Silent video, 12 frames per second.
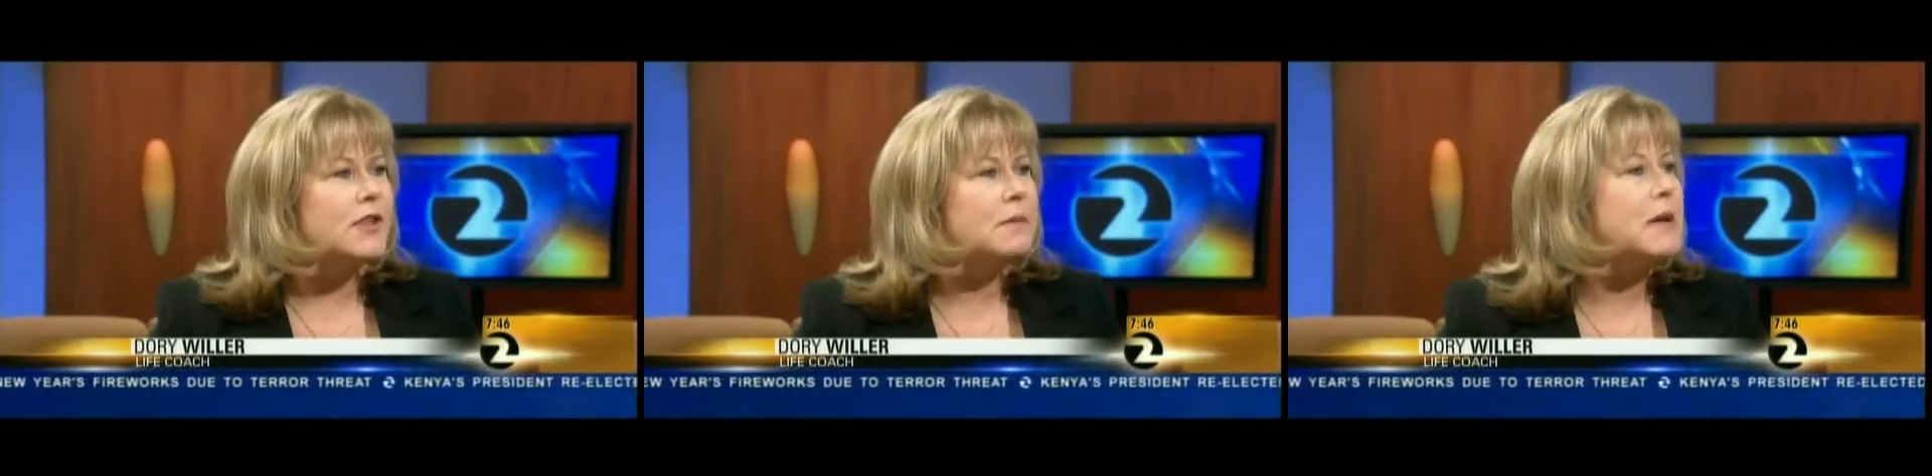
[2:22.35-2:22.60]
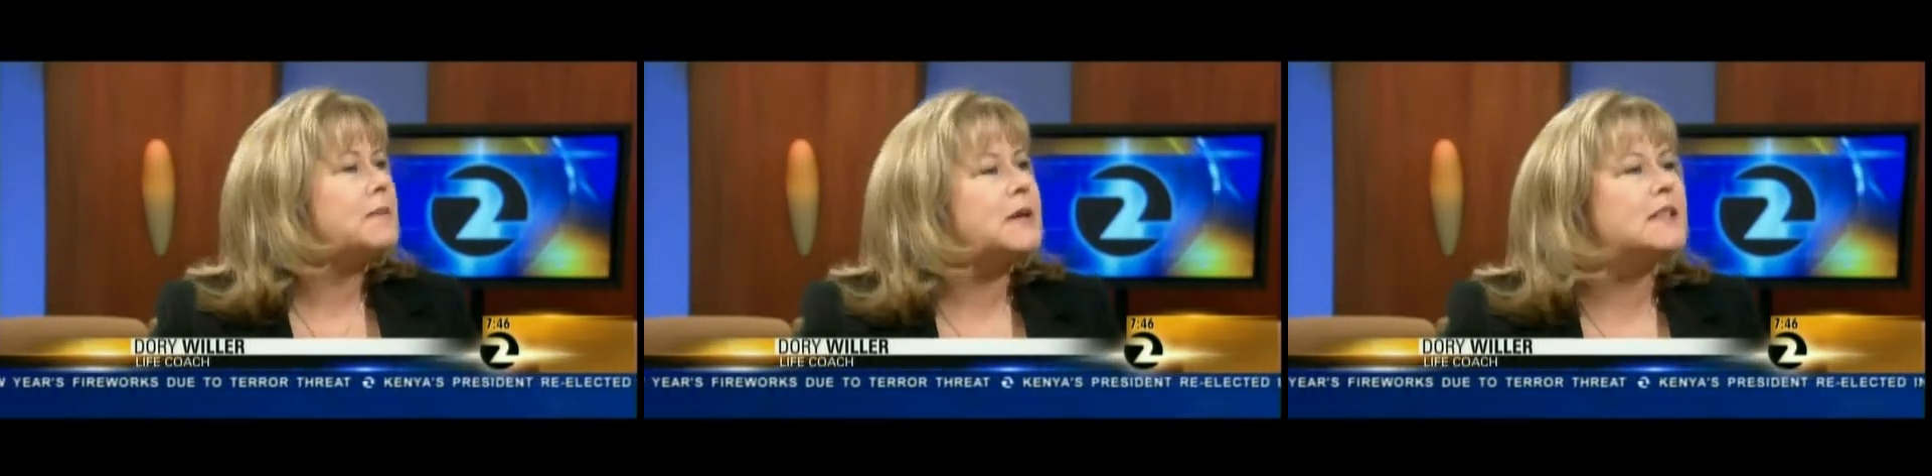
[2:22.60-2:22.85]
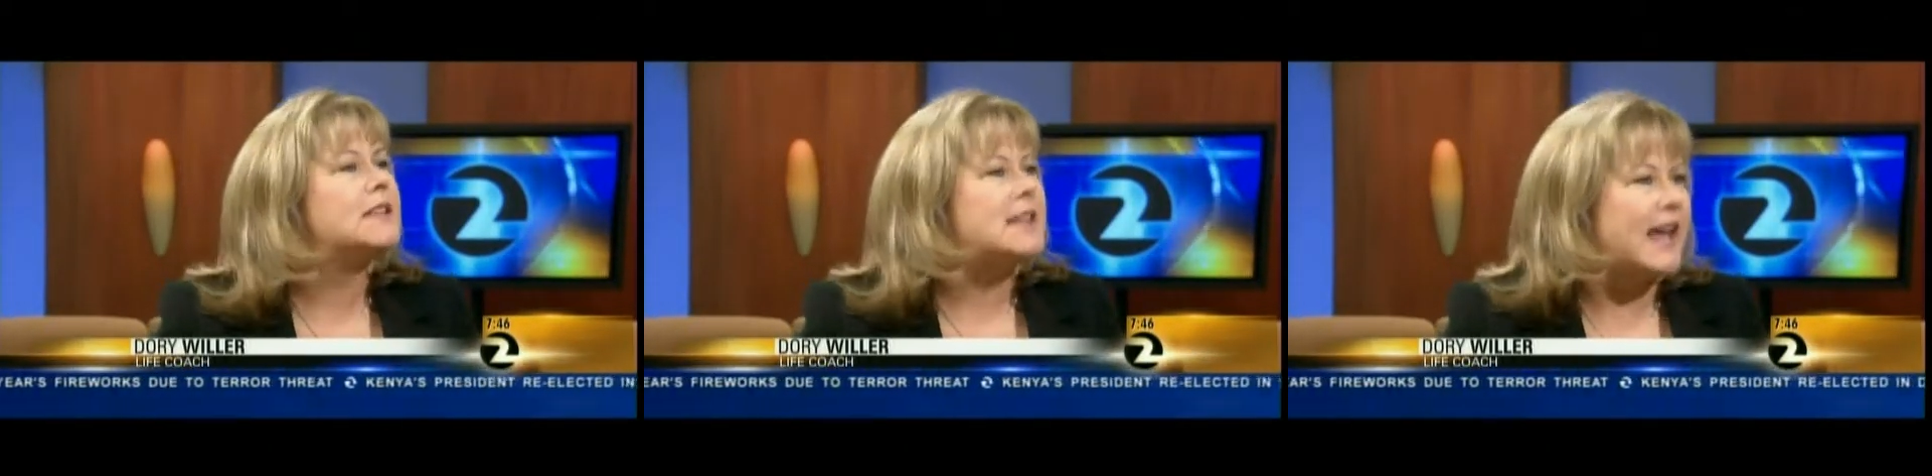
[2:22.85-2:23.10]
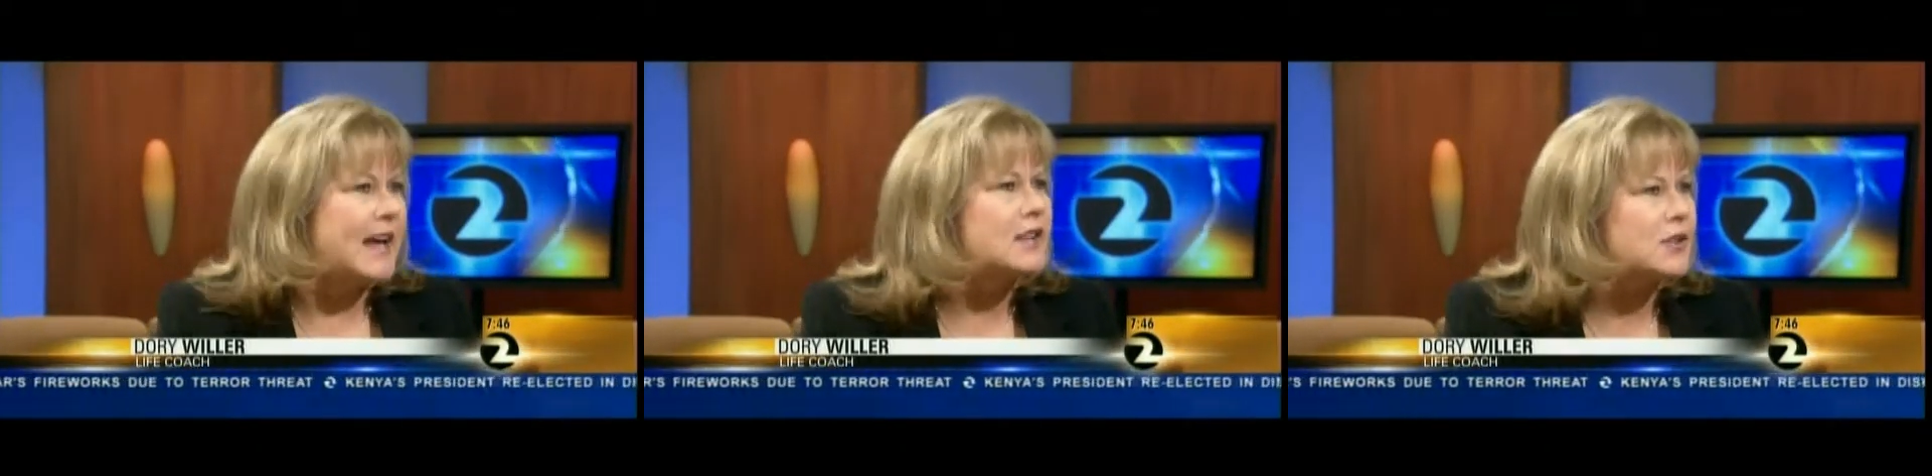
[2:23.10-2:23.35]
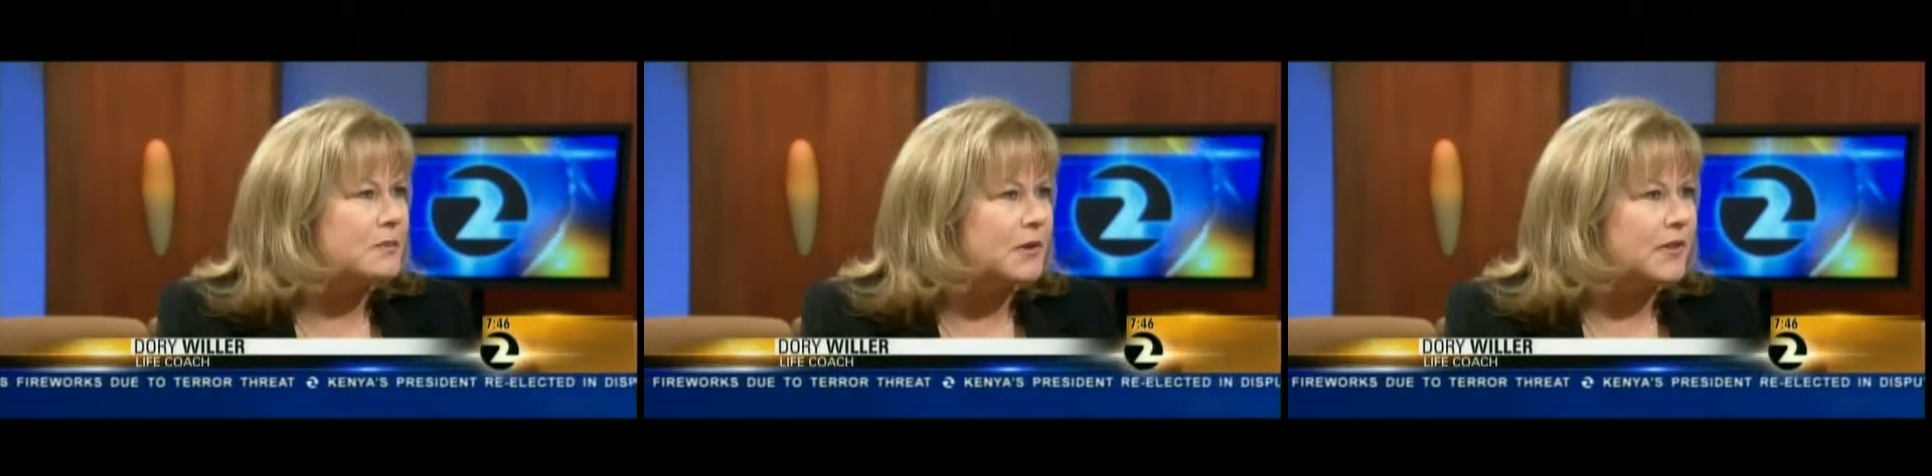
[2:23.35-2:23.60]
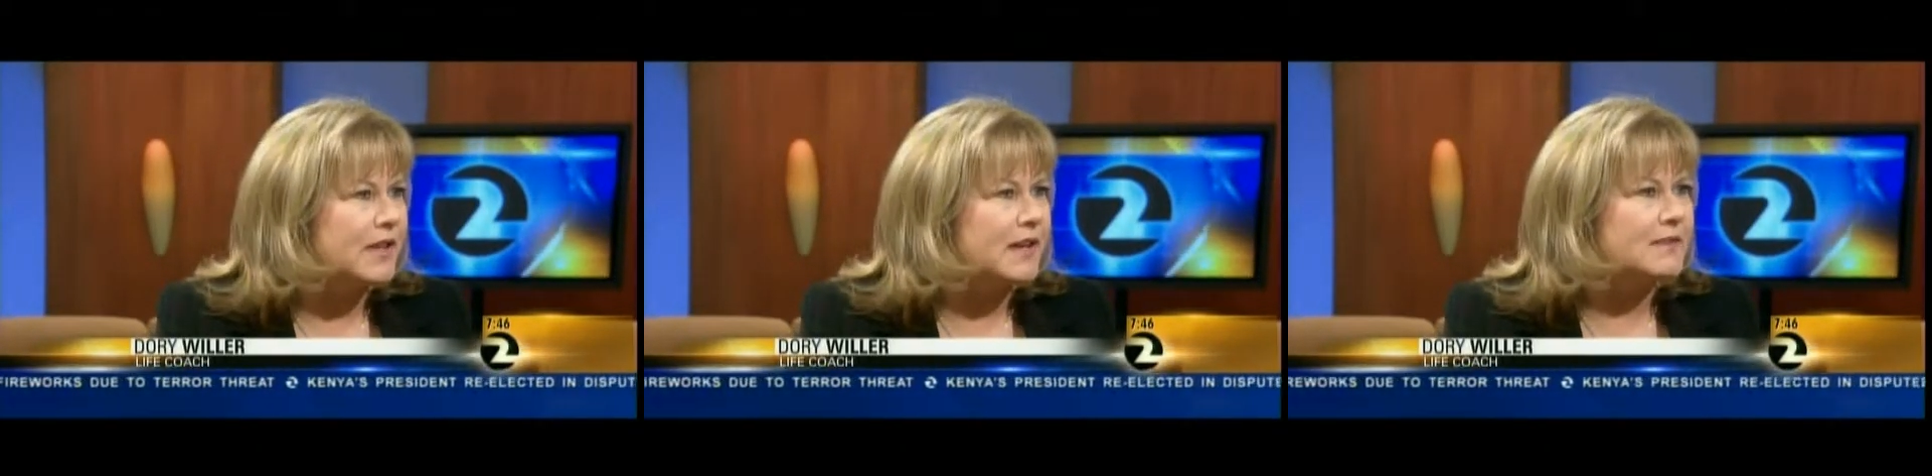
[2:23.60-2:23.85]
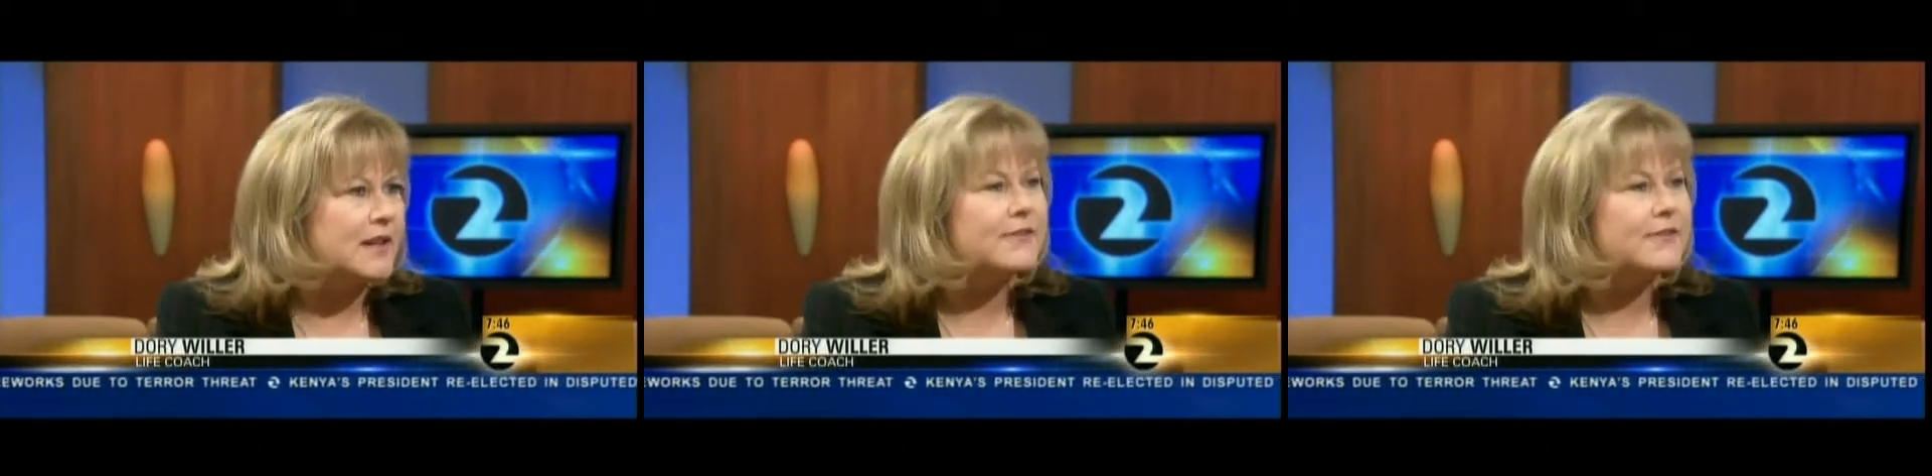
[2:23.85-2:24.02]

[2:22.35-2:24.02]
they may be the tangible things.